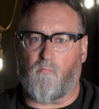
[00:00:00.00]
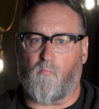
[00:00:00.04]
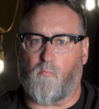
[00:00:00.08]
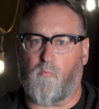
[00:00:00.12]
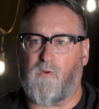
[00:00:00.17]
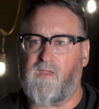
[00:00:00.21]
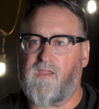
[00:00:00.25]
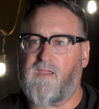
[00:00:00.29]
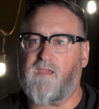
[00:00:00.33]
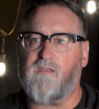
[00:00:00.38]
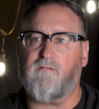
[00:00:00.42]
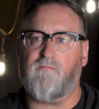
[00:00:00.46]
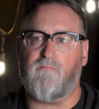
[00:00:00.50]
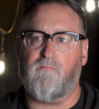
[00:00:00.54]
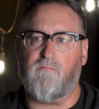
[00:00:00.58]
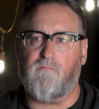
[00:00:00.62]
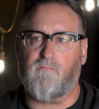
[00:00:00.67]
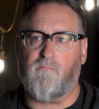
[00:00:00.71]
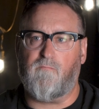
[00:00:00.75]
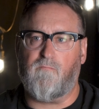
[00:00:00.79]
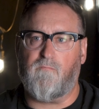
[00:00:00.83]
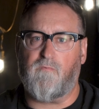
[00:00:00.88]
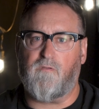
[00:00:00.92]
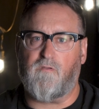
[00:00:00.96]
We
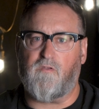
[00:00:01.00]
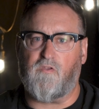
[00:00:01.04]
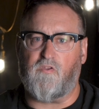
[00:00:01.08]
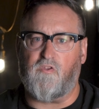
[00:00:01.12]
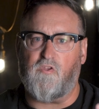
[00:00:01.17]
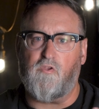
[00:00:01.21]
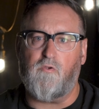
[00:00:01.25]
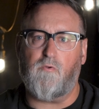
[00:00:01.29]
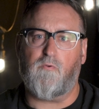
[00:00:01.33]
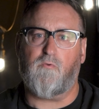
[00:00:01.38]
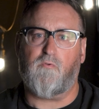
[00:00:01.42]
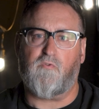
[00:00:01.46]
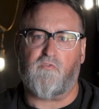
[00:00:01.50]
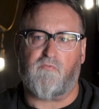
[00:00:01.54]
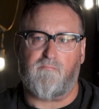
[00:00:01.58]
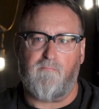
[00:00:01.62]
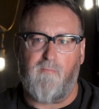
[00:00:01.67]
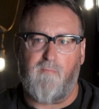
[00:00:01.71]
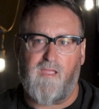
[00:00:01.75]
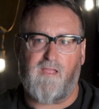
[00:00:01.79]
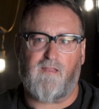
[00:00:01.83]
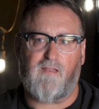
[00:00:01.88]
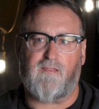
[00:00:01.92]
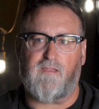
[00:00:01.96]
can use
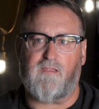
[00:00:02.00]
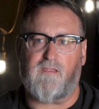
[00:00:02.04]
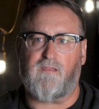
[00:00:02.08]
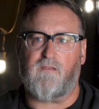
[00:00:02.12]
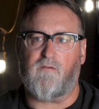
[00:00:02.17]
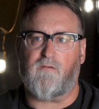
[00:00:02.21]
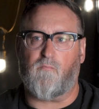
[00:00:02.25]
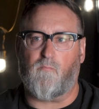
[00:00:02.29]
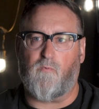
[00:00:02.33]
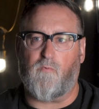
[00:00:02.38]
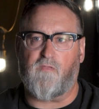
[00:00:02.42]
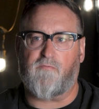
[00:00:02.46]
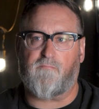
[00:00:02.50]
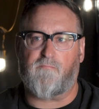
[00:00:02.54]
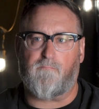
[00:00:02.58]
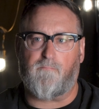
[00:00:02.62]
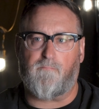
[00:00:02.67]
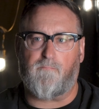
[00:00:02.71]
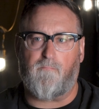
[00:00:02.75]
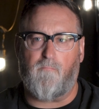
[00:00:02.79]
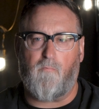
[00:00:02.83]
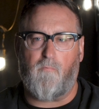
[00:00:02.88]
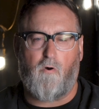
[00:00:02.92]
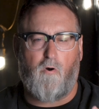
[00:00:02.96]
MEILI with
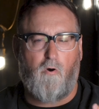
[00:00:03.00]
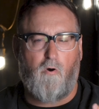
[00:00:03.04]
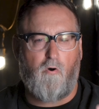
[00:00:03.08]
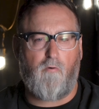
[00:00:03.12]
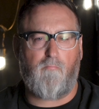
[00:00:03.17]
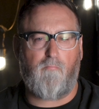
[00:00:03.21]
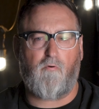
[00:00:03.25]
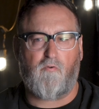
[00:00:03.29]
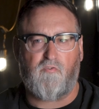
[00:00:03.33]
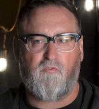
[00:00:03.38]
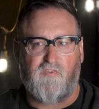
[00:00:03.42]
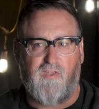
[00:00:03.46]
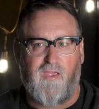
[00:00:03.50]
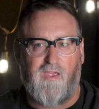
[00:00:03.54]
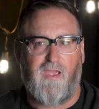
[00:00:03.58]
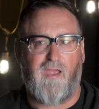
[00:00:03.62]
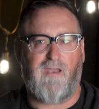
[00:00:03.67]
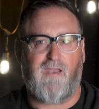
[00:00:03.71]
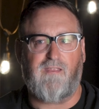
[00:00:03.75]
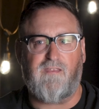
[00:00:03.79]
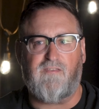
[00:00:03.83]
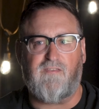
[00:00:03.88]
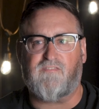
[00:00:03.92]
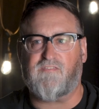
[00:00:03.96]
almost
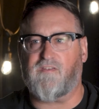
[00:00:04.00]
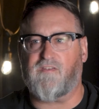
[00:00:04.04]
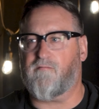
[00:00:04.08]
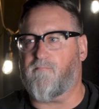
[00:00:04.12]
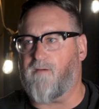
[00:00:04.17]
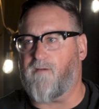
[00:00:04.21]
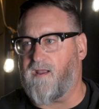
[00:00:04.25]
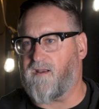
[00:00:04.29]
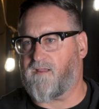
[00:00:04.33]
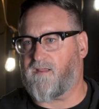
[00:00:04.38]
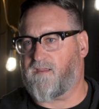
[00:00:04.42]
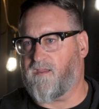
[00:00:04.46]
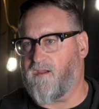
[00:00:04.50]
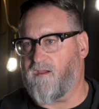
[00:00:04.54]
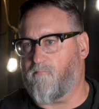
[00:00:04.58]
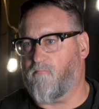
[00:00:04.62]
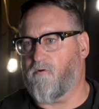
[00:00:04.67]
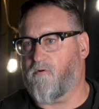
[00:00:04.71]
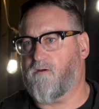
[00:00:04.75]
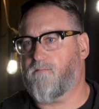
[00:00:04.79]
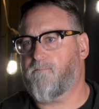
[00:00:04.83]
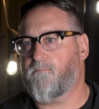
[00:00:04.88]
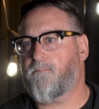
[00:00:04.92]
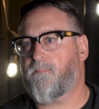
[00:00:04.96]
any cinematic
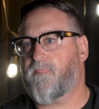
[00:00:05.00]
camera.